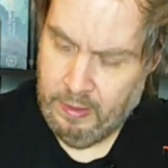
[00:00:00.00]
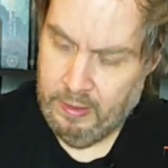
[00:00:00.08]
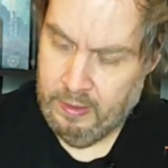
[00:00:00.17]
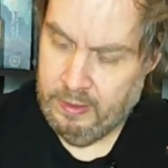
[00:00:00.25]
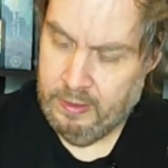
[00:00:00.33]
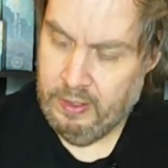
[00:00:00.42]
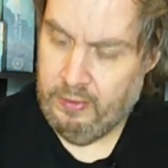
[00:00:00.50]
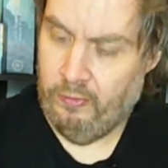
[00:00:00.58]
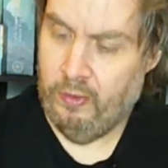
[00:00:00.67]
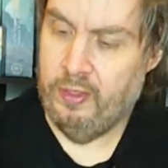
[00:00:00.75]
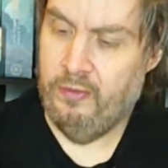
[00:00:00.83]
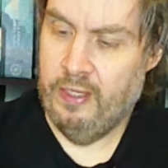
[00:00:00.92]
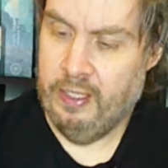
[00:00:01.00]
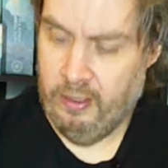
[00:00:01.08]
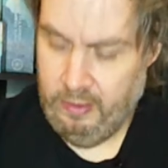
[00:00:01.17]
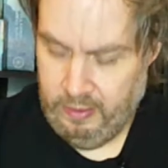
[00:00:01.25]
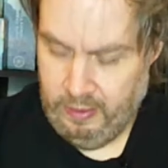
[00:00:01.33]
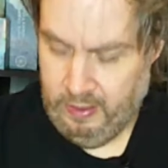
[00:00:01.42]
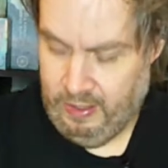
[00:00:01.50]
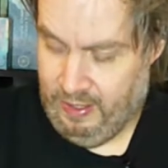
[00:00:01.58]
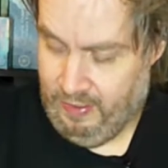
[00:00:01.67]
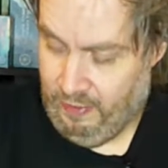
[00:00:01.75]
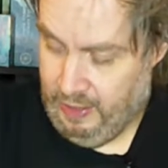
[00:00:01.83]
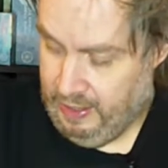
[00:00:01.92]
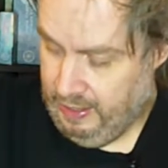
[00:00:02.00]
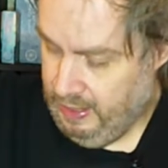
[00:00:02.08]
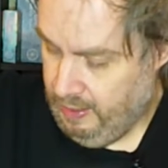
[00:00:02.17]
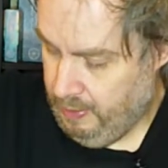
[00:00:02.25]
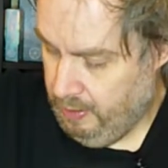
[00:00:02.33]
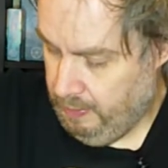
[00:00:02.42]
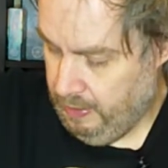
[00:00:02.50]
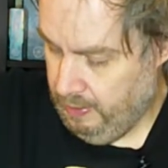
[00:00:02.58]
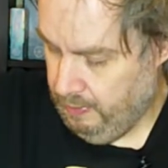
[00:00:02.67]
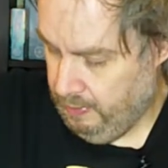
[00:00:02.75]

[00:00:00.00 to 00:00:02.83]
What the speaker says: So this first figure, if I can get him open,